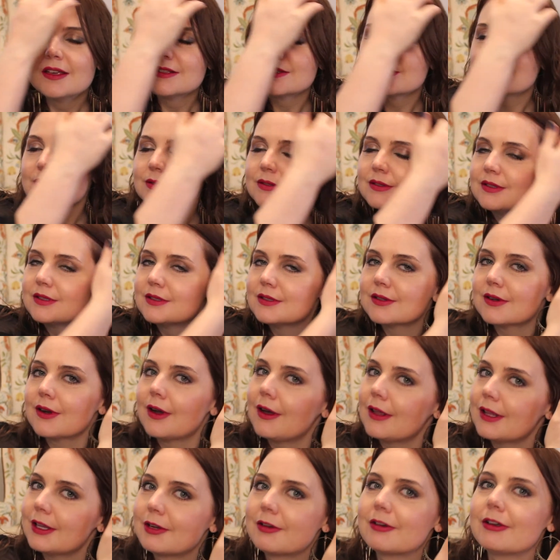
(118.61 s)
So those are
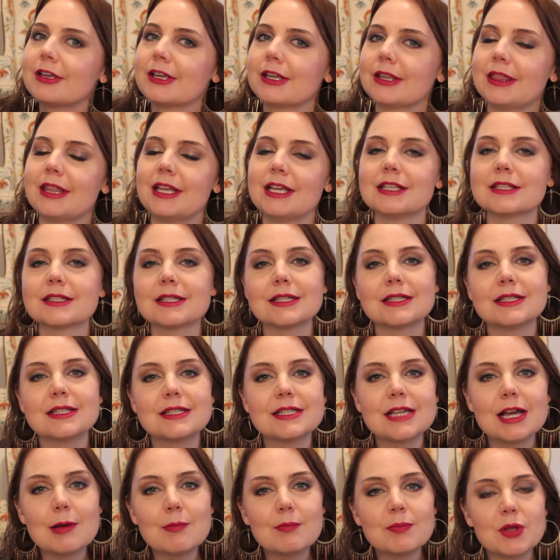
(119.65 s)
all like really good things,
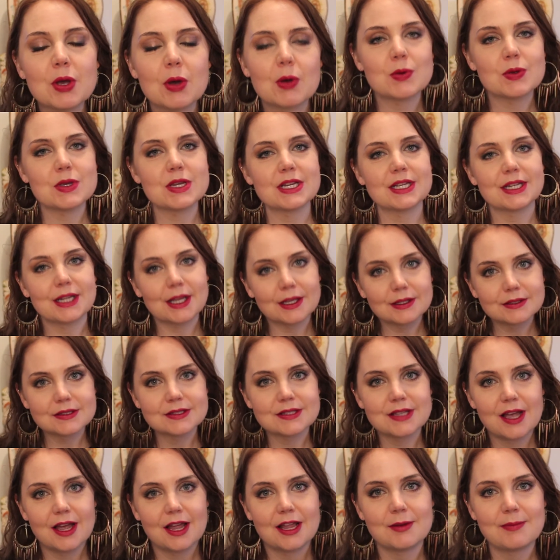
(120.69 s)
except the only
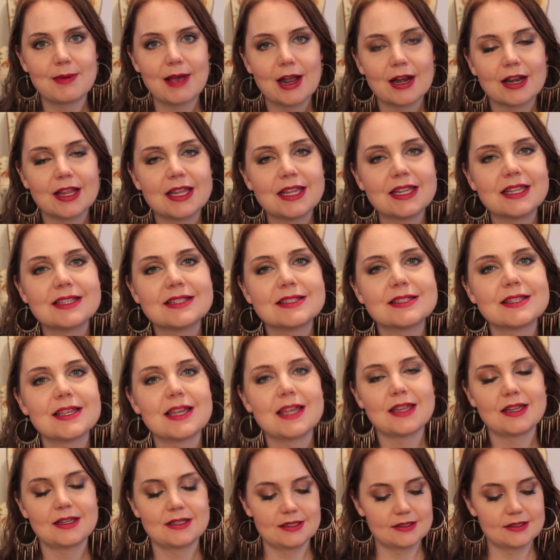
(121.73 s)
downside about it is that it